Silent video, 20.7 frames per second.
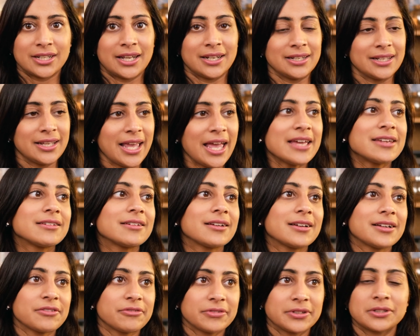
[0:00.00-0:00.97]
And again,
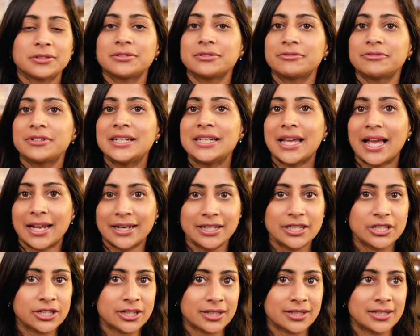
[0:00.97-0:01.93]
I feel
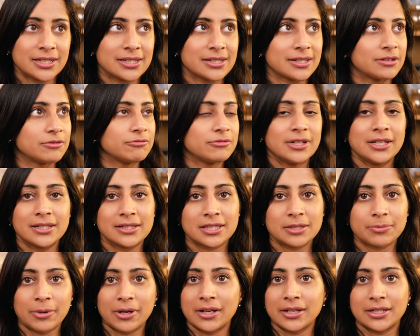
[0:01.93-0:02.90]
re-energized and
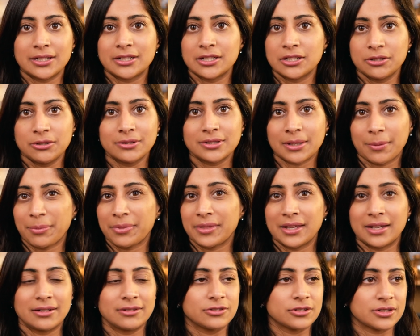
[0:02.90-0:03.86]
re-inspired to do
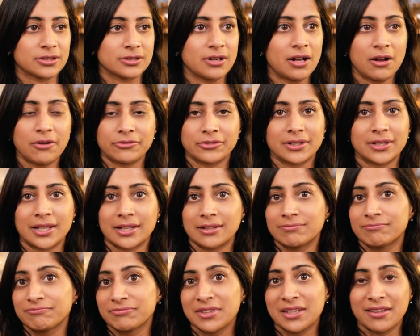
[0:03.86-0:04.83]
something just after
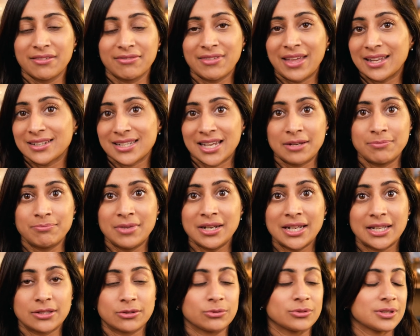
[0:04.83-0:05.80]
that 10
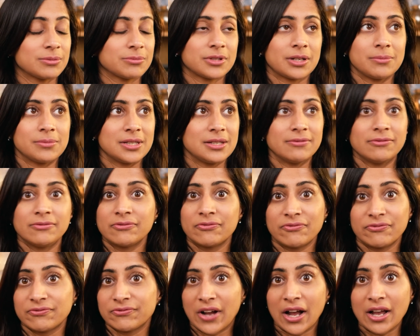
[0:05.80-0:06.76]
minutes, or sometimes even
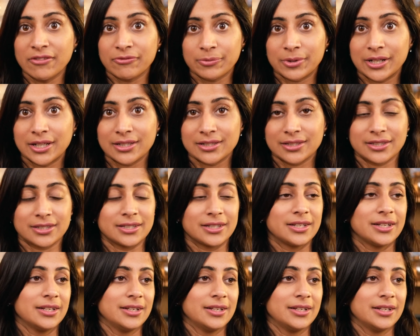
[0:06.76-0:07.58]
5 minutes.